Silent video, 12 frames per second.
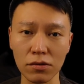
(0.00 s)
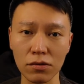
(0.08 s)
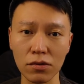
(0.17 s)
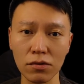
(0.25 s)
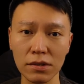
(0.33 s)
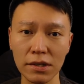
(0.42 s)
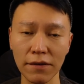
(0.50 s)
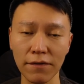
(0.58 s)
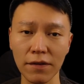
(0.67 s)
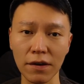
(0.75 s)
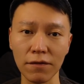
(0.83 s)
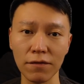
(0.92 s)
to do
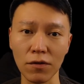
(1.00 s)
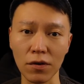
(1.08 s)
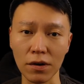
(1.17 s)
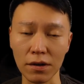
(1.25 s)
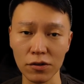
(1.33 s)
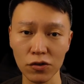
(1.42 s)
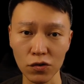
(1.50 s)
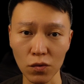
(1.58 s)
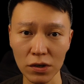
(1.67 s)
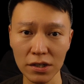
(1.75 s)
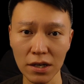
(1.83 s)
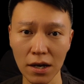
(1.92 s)
something for a
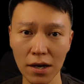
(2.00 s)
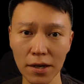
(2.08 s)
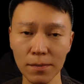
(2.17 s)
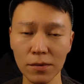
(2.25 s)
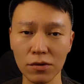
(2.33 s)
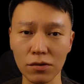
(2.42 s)
short time,